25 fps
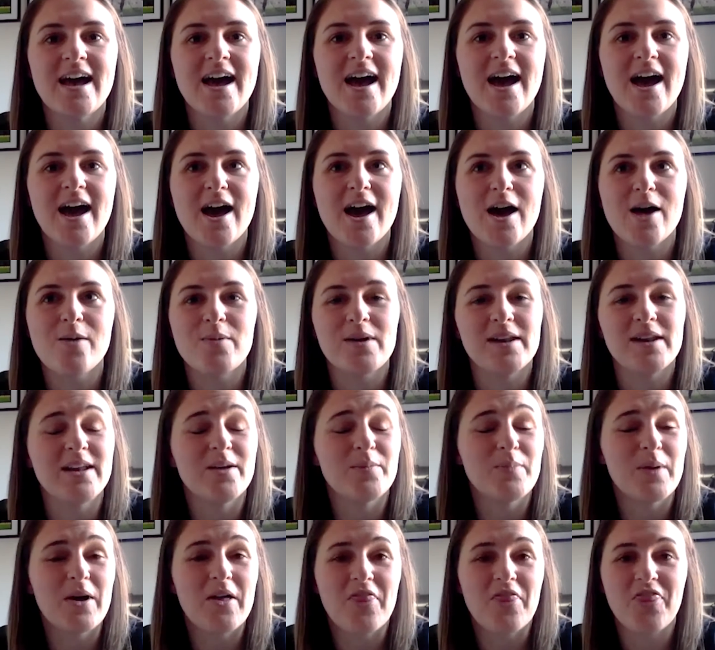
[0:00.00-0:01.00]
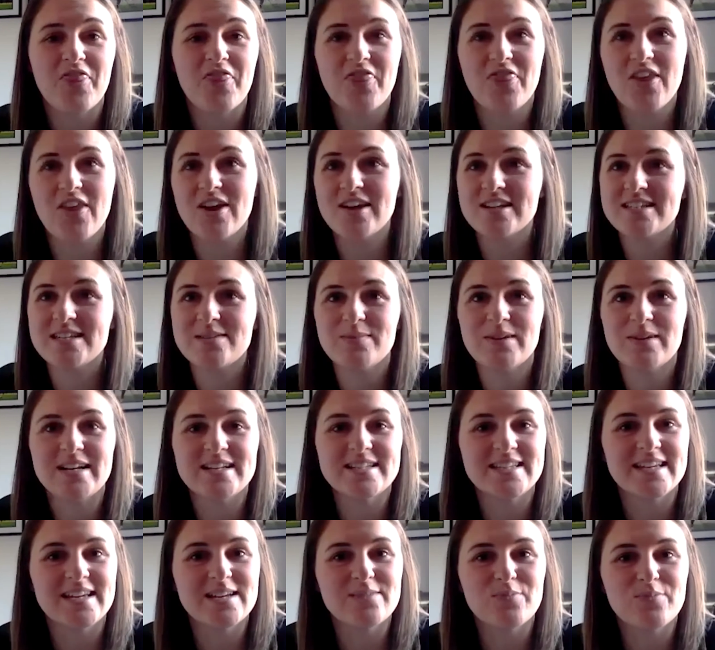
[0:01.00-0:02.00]
And about 30
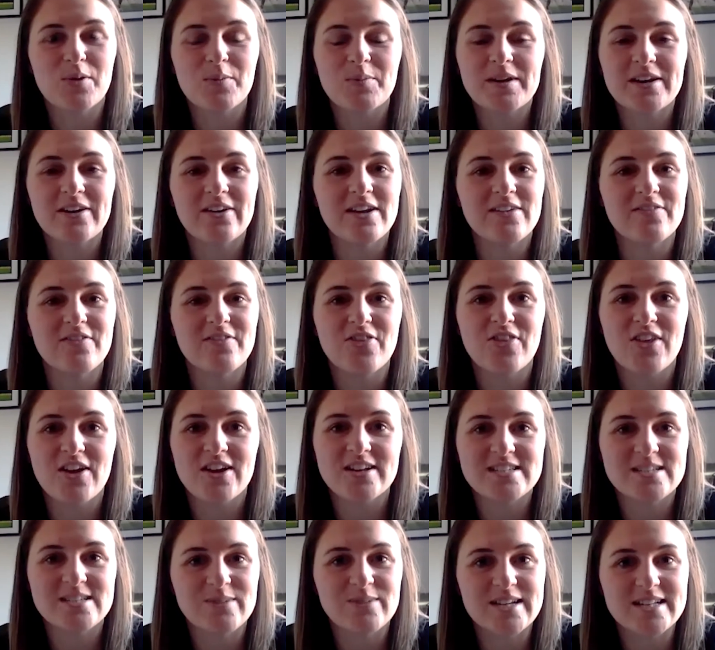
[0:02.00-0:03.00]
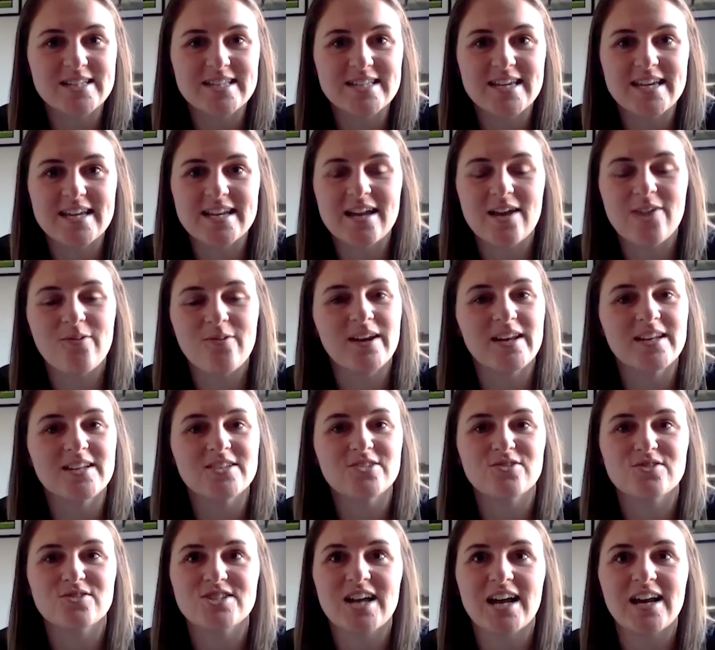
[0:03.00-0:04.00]
minutes in, probably not even 30 minutes in, I went
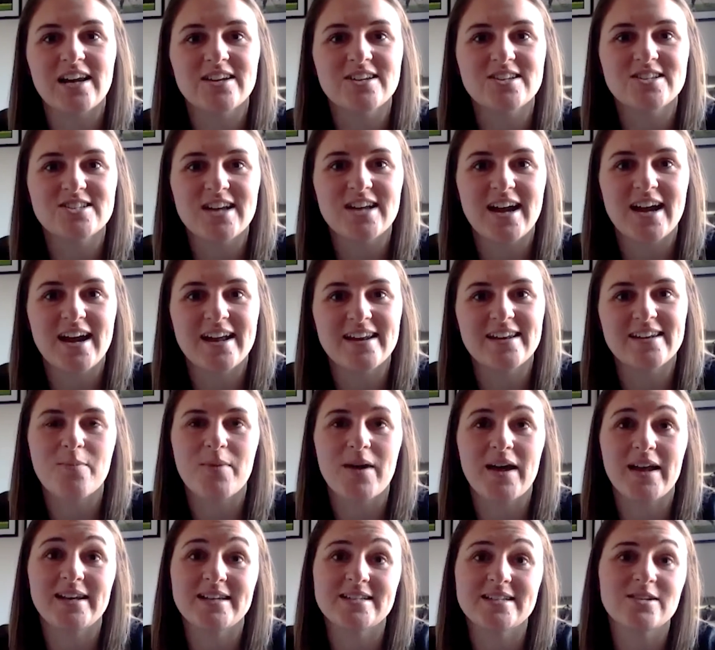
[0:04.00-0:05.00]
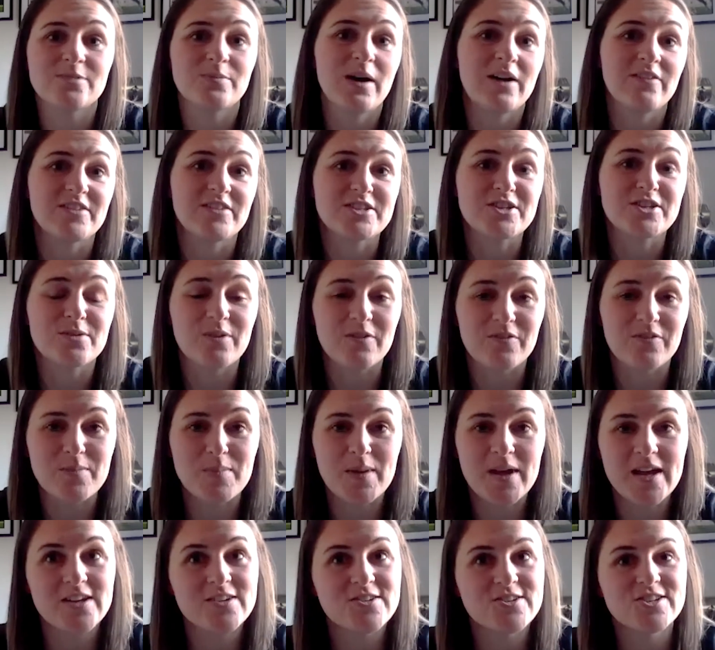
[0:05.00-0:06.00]
into a challenge and ended up having to come off the
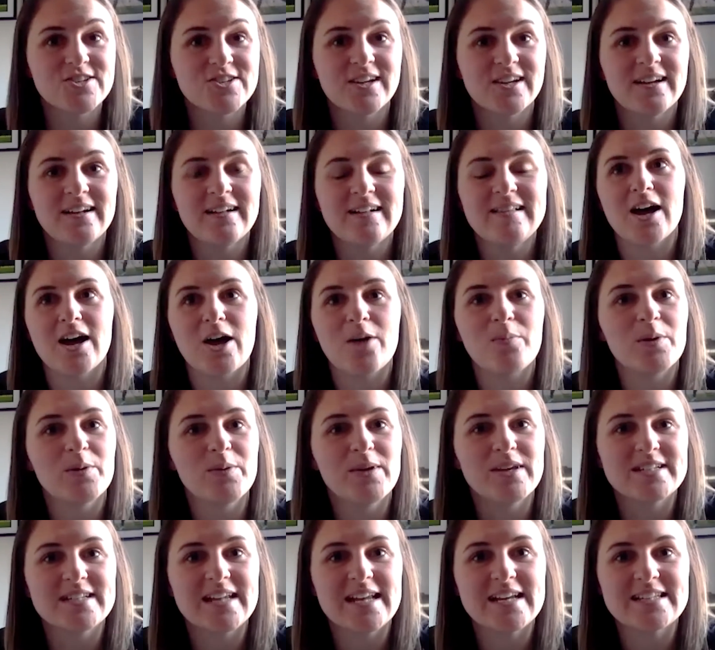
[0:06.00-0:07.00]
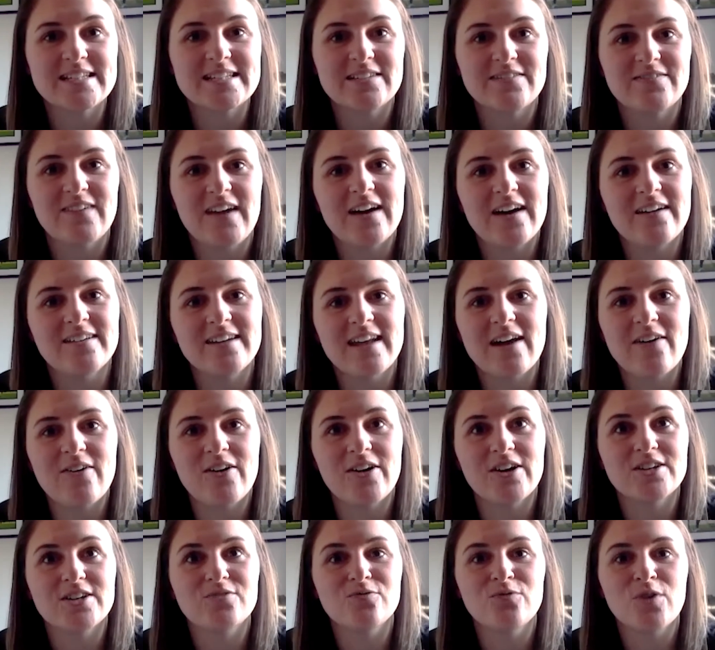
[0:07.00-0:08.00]
pitch. A couple of weeks later, found out
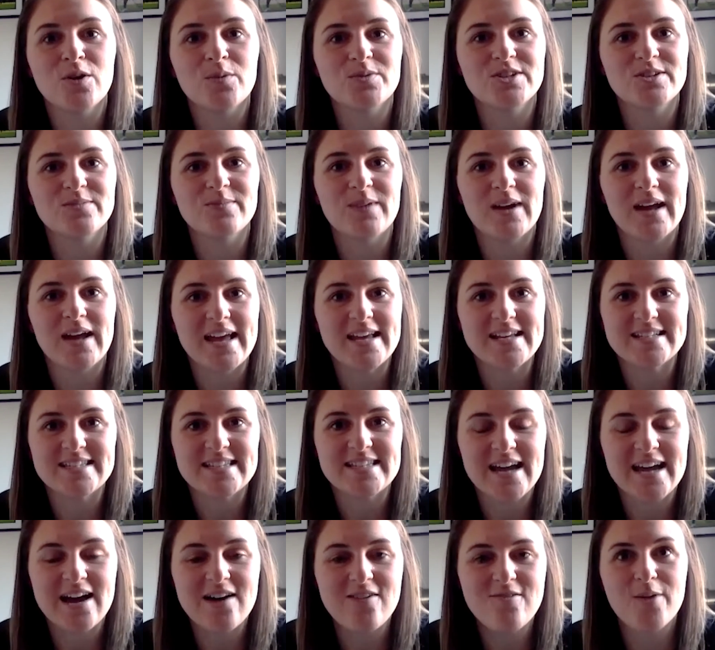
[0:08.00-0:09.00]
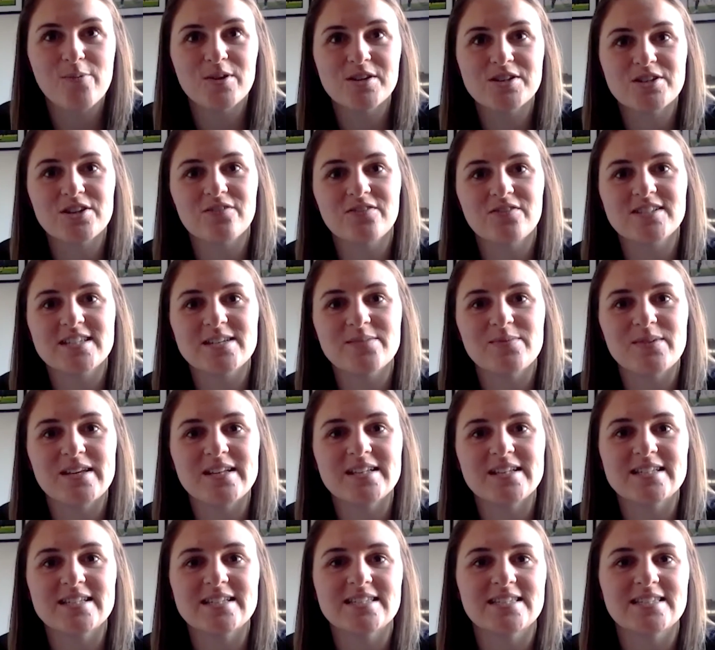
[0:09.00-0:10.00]
I'd ruptured my ACL, which obviously
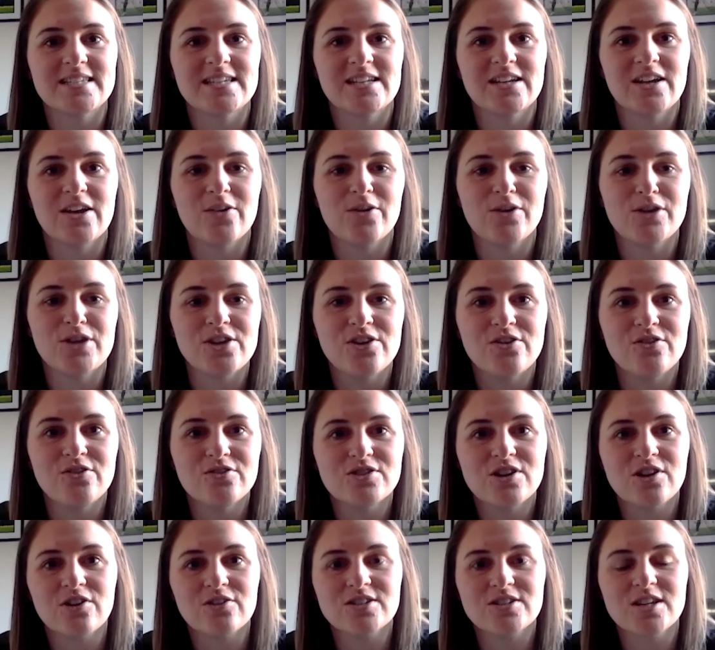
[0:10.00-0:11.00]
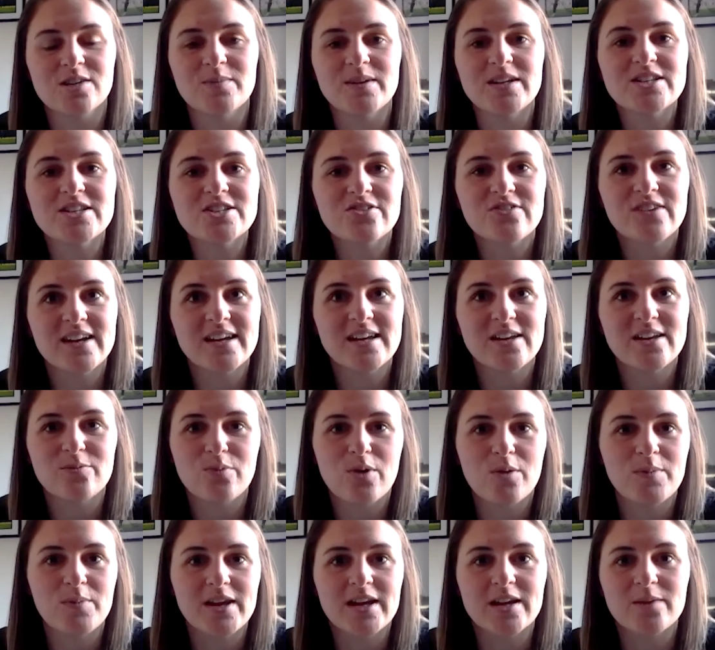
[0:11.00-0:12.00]
means is, a huge long-term injury. You're
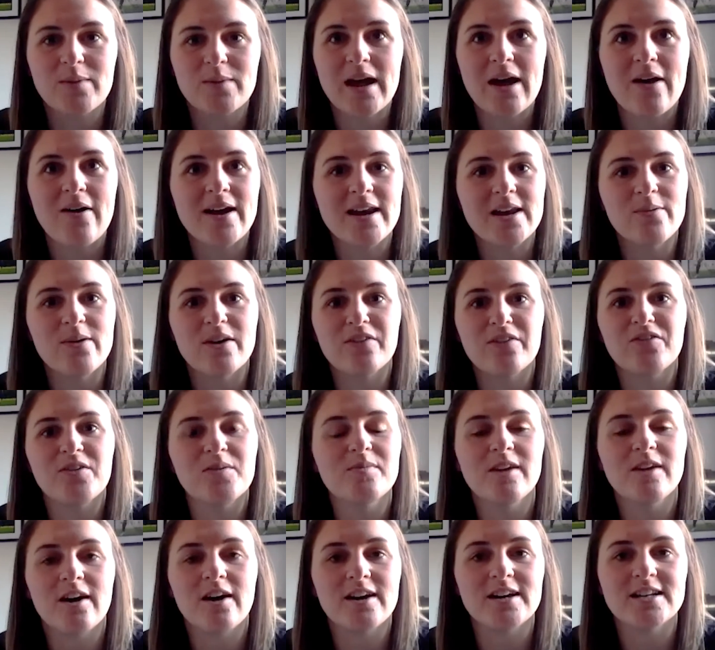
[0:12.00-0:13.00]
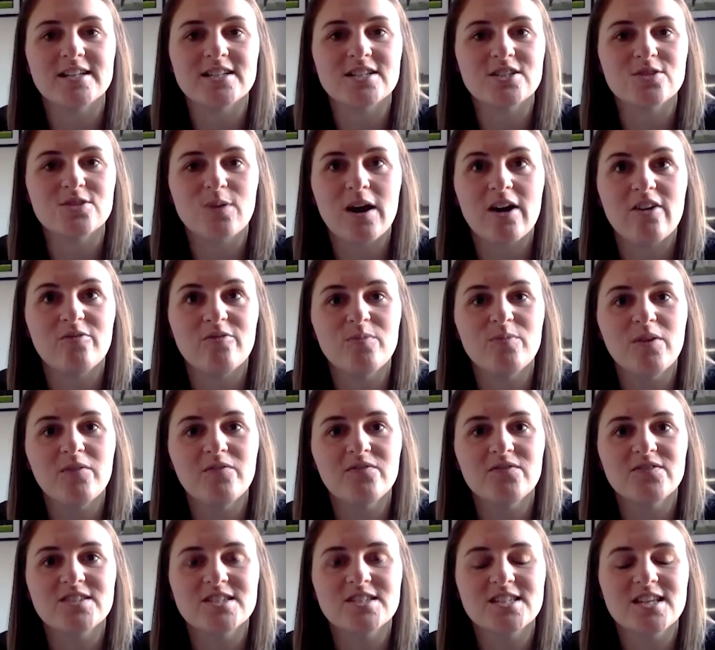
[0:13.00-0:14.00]
probably going to be out anywhere from 9 to 12
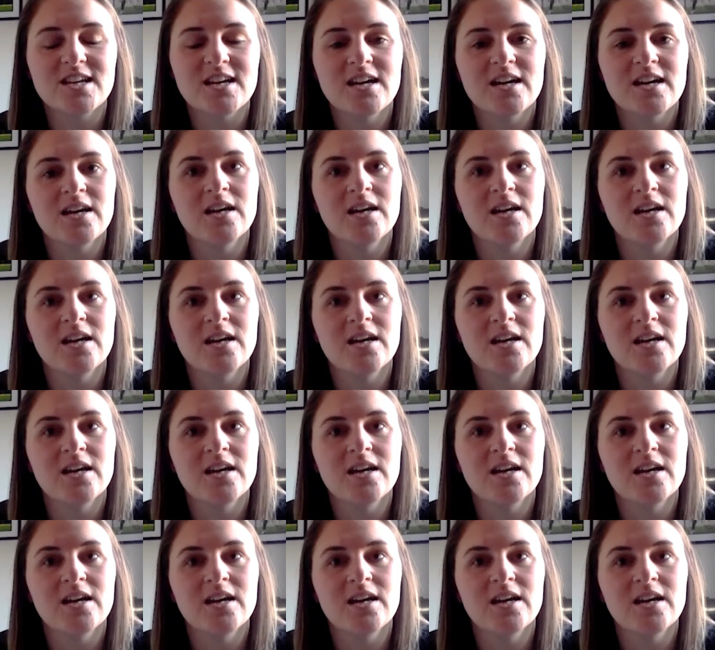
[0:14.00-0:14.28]
months.